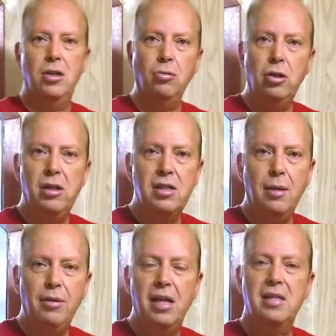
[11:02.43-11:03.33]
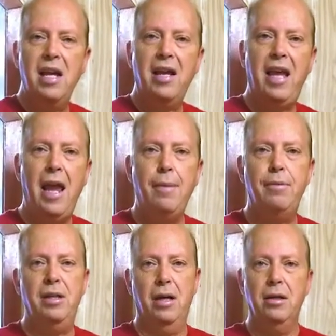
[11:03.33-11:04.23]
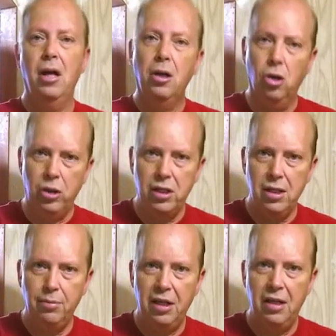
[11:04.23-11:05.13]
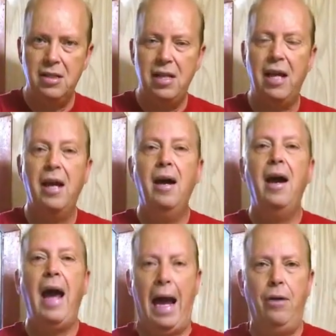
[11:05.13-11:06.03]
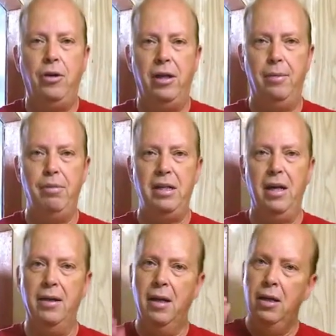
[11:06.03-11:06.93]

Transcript: Don't look at something and say it can't be done. Look at something and say, how can it be done?